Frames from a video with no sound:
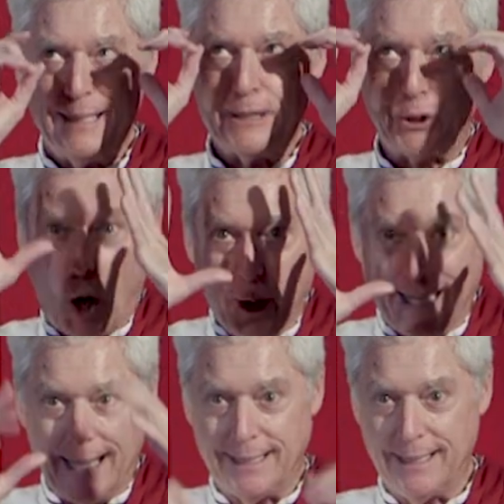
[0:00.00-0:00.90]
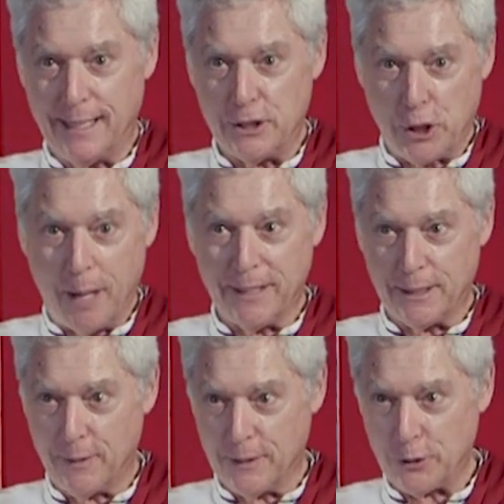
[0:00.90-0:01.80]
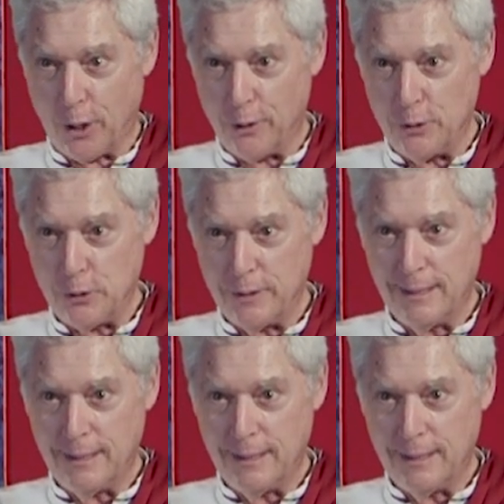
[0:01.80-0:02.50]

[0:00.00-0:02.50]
Stargazing is shamatha on the stars.